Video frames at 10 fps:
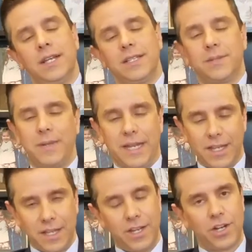it's the
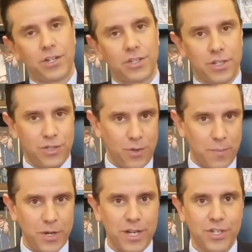beginning of the year, so let's do our
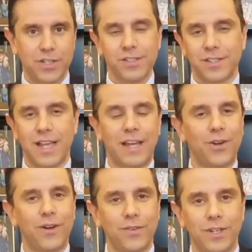predictions. I know
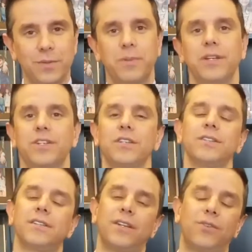everyone does
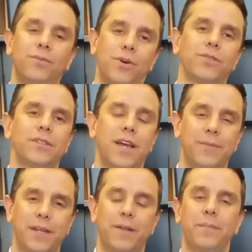predictions. I know most of the time
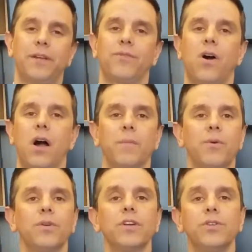they end up being wrong, but
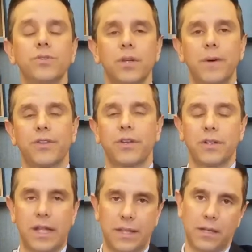we're going to do some out there
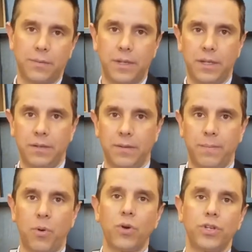that I think will be
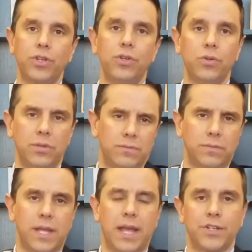important to you and
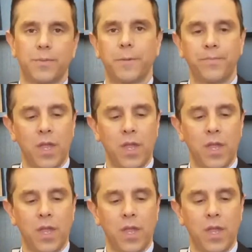tangible.